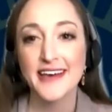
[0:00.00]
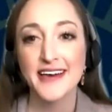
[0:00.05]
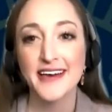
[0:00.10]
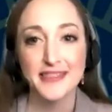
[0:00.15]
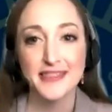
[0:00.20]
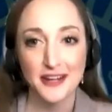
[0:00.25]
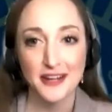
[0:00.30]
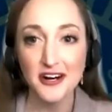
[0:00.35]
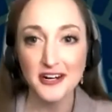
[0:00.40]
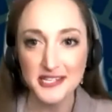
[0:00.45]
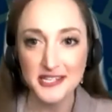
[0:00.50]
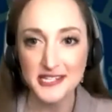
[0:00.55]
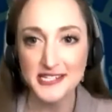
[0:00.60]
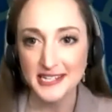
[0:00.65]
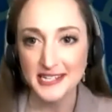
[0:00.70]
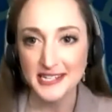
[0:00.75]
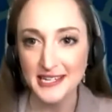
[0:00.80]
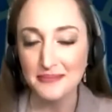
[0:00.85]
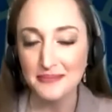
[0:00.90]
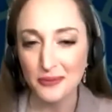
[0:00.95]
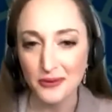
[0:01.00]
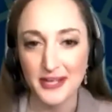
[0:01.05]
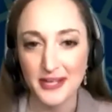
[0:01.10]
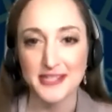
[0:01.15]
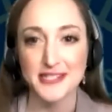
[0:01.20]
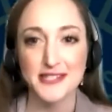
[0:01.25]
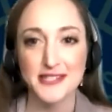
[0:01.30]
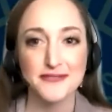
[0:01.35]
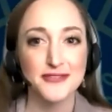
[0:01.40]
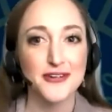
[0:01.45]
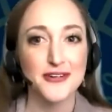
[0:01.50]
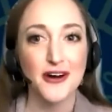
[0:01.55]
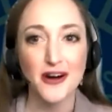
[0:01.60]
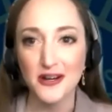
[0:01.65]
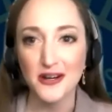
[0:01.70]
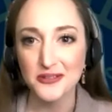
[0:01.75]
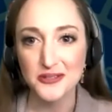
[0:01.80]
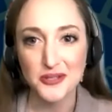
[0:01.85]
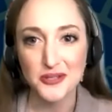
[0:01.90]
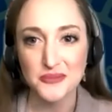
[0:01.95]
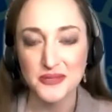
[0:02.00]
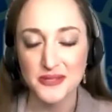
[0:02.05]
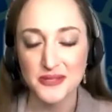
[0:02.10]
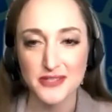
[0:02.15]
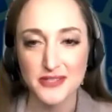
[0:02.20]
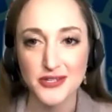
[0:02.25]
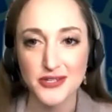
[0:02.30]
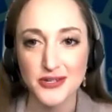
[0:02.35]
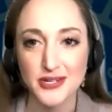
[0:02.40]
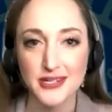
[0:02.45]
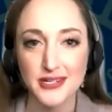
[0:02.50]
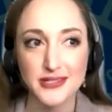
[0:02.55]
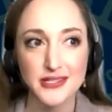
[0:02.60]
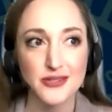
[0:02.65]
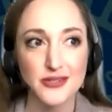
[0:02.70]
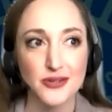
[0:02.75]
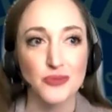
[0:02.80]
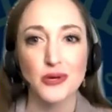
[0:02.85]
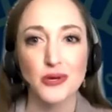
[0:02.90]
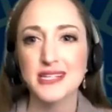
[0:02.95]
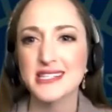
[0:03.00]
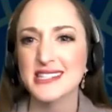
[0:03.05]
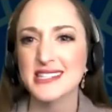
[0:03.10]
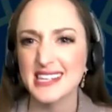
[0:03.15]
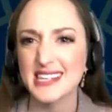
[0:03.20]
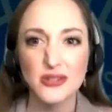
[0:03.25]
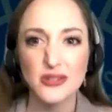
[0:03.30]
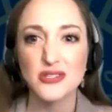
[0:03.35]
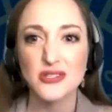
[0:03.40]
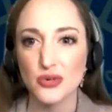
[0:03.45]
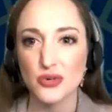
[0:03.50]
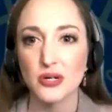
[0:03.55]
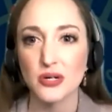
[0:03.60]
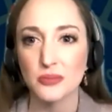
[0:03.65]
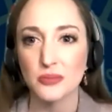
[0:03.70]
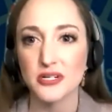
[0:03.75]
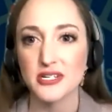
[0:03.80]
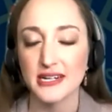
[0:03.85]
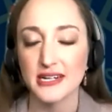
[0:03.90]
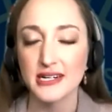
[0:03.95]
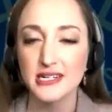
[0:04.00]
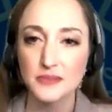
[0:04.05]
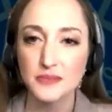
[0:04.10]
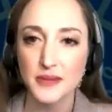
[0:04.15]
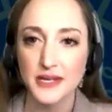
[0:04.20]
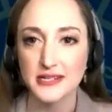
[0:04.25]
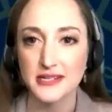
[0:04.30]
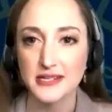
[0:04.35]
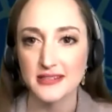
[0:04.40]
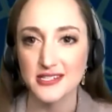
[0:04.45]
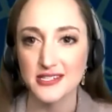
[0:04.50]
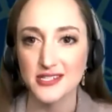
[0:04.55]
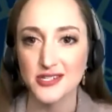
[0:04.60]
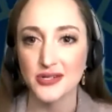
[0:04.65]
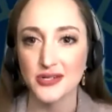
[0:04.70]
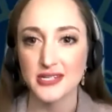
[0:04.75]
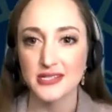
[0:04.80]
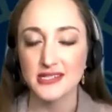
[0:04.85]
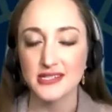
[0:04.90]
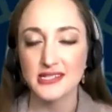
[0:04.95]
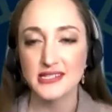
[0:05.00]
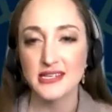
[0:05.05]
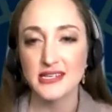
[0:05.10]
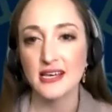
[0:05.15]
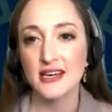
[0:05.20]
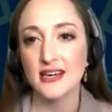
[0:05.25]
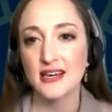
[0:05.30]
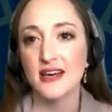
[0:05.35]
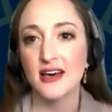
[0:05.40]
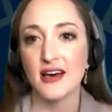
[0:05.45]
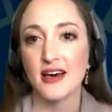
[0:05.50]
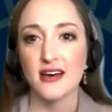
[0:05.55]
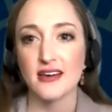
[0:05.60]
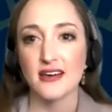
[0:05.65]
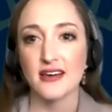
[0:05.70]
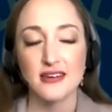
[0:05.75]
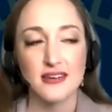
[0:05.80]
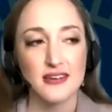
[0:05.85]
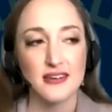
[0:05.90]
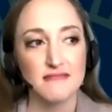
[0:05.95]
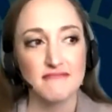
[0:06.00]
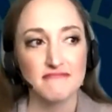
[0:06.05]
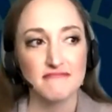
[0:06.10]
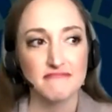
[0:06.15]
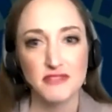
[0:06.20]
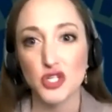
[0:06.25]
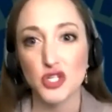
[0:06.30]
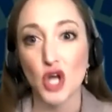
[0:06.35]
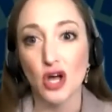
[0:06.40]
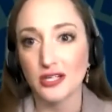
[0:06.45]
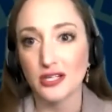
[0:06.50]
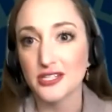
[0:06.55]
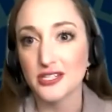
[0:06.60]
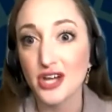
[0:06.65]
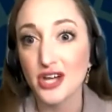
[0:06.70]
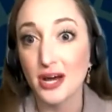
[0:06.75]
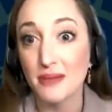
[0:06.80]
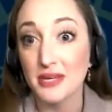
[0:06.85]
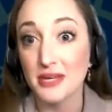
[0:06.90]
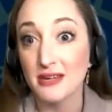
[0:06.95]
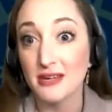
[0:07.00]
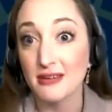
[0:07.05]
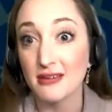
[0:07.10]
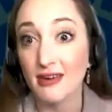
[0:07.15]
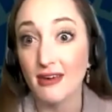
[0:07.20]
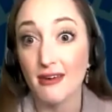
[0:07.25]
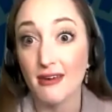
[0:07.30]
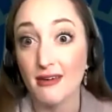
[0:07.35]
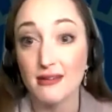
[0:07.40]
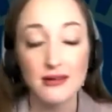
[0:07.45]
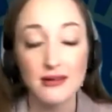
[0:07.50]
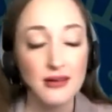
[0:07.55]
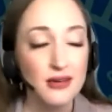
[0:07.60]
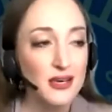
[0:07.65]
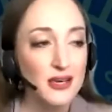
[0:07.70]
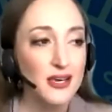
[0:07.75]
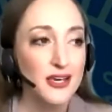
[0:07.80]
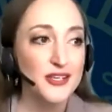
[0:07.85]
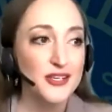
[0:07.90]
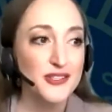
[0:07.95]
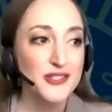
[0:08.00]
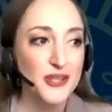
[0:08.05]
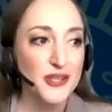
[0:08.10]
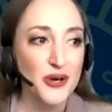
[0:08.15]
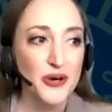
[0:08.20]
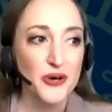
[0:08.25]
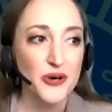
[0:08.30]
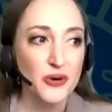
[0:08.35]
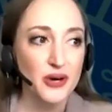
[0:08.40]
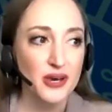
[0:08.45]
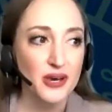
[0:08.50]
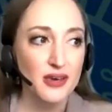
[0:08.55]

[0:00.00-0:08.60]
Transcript: there are sticky points for all groups of students, or ones that you can sort of predict based on the students' knowledge coming in. So